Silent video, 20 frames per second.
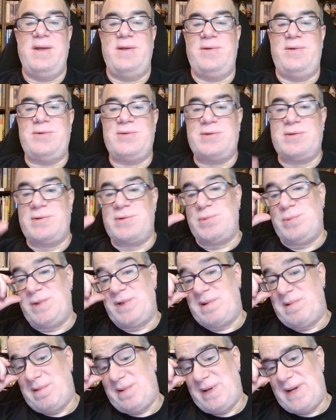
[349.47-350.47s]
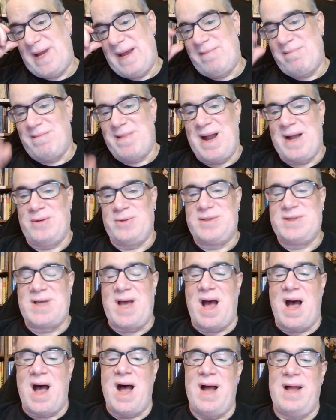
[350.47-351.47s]
Users would create routes
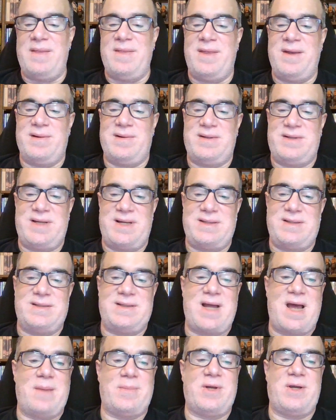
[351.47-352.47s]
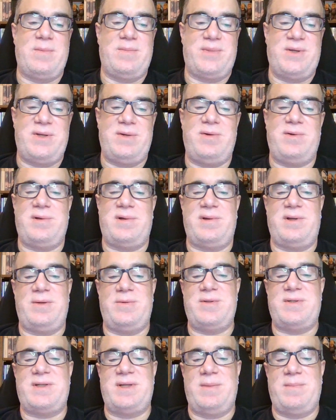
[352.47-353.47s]
on their desktop computer
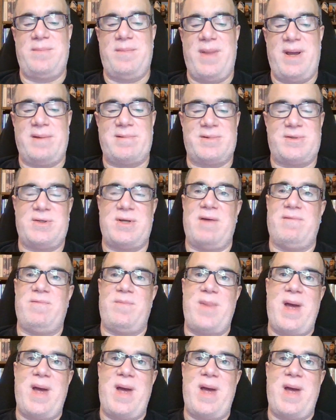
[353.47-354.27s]
using Microsoft